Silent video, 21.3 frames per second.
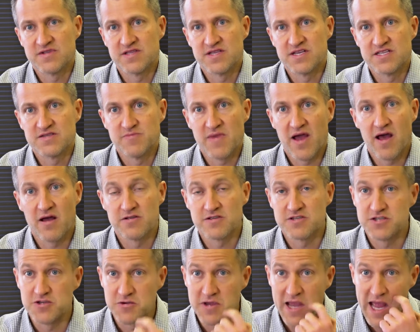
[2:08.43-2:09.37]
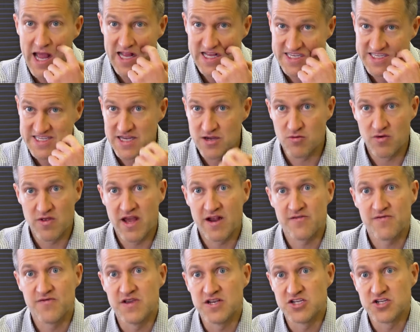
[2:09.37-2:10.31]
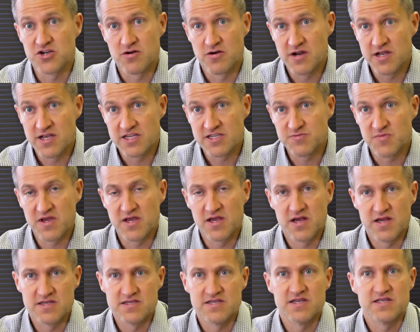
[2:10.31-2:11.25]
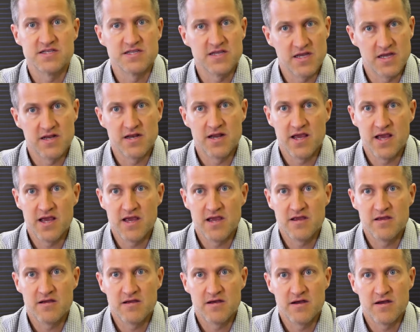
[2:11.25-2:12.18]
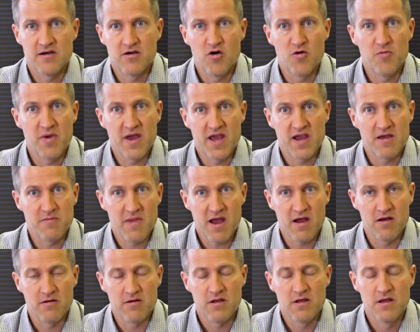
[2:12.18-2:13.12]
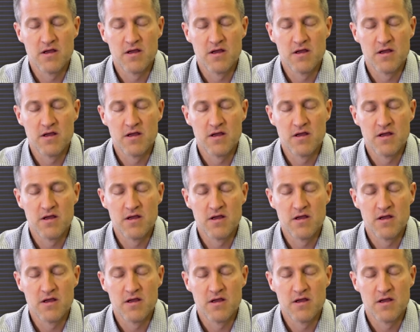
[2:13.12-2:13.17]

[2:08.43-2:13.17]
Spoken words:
in these mounts, you can't see where that feature is because it's in a opaque mount.